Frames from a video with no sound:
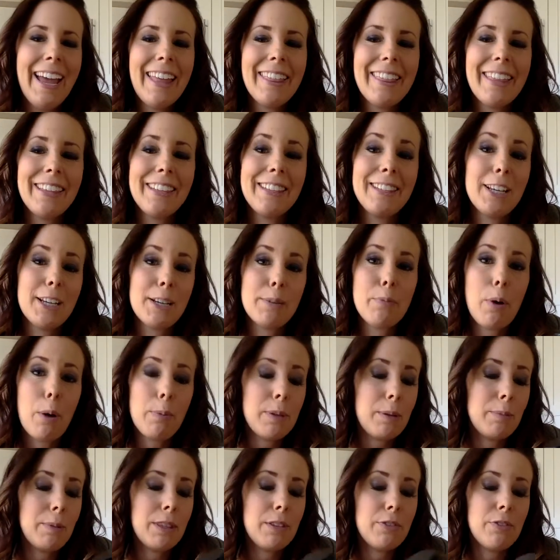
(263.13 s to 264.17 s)
Then you can pop
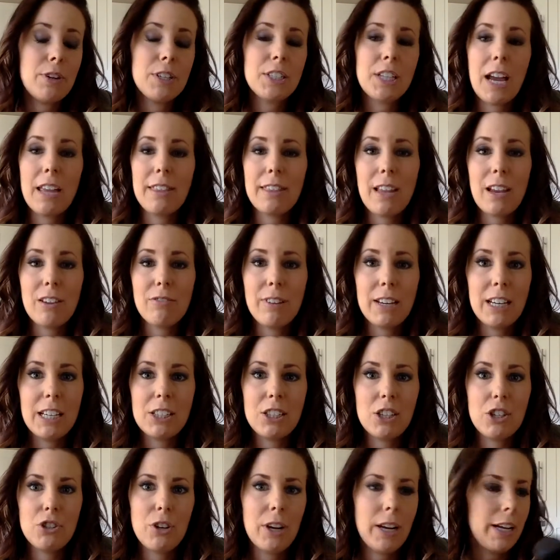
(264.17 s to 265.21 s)
them in the fridge and they're ready
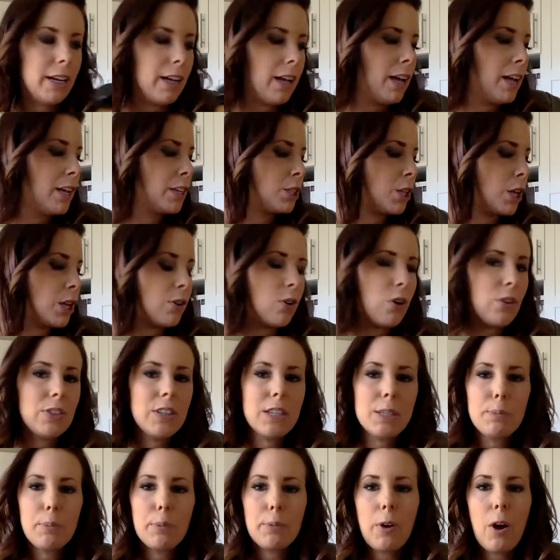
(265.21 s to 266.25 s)
to drink. So you've got
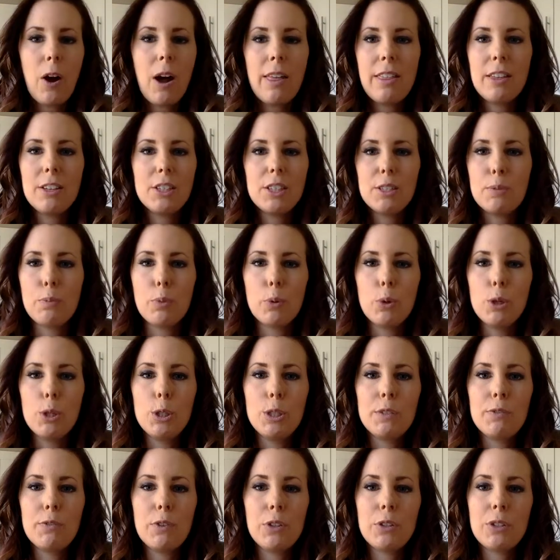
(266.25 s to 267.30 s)
this guy that just
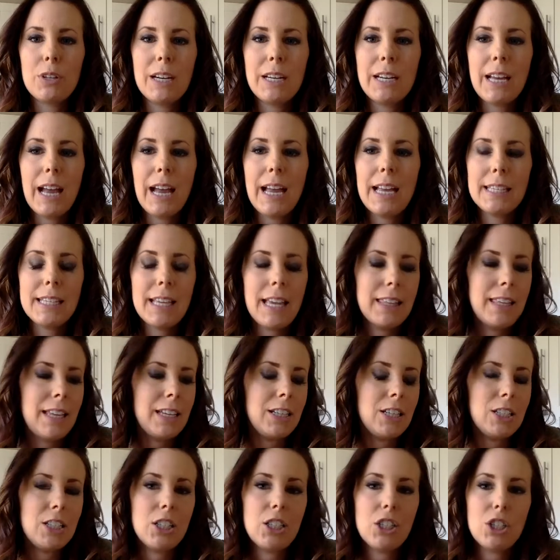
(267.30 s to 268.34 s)
brews for 3 days, and then
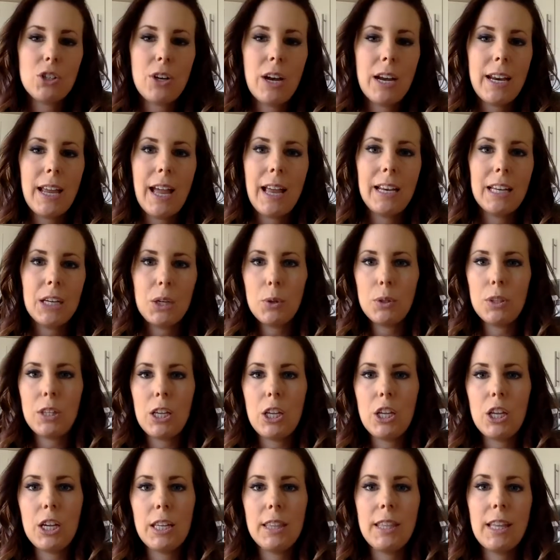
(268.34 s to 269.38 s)
you just strain out liquid that
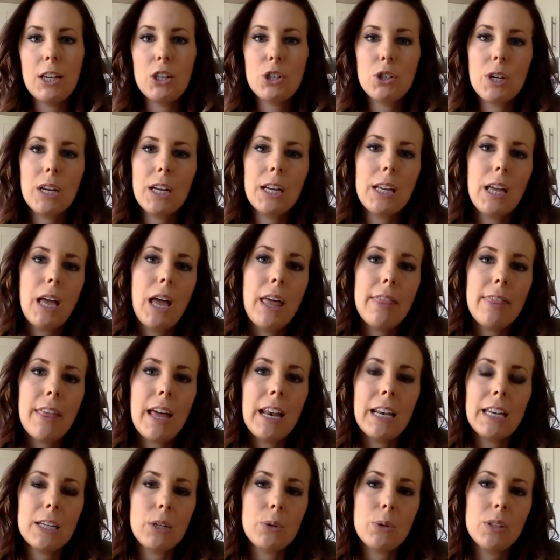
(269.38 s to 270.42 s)
you can then drink.
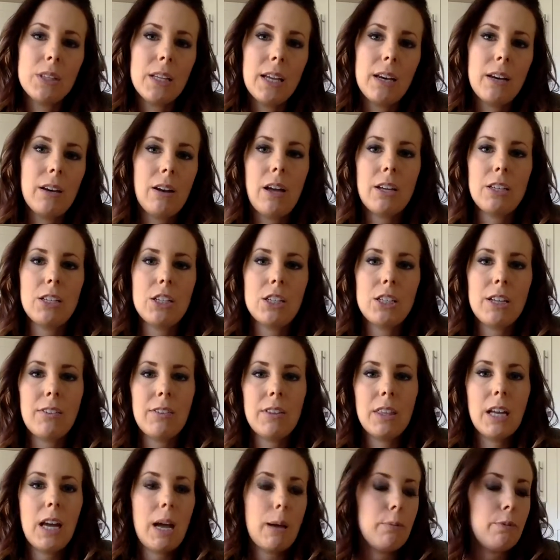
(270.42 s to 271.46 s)
That liquid then I just shove in
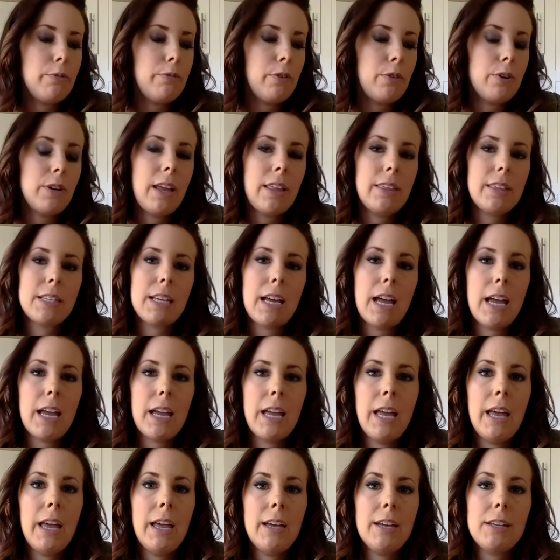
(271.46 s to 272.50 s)
the cupboard for another
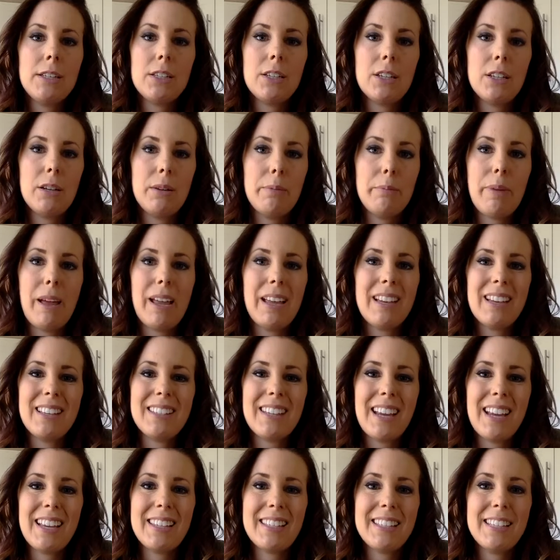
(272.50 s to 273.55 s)
day to make it
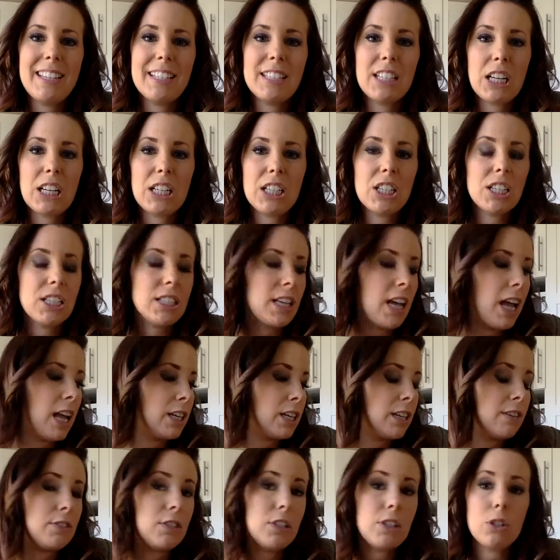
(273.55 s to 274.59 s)
tasty and delicious,
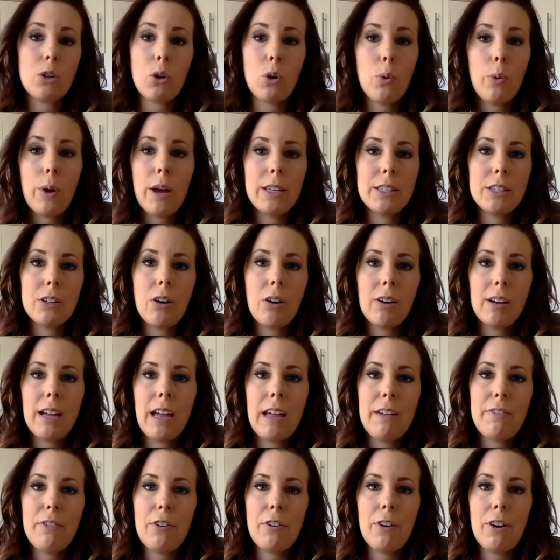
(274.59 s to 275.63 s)
and you've just always got
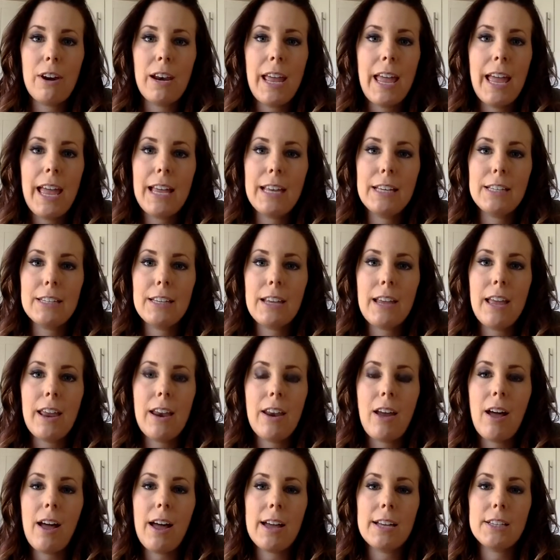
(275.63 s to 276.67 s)
kefir on hand.
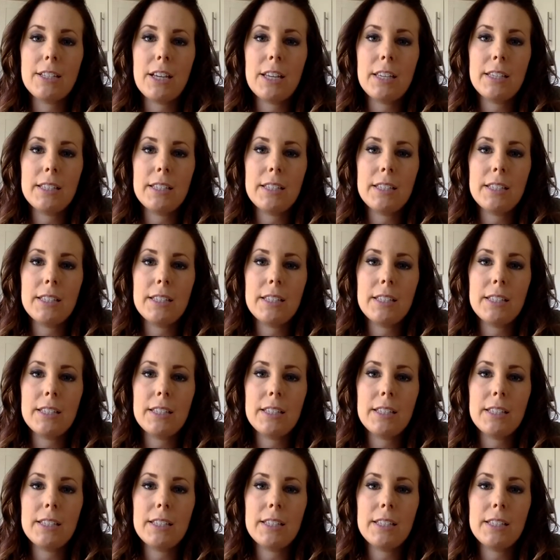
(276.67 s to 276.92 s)
And I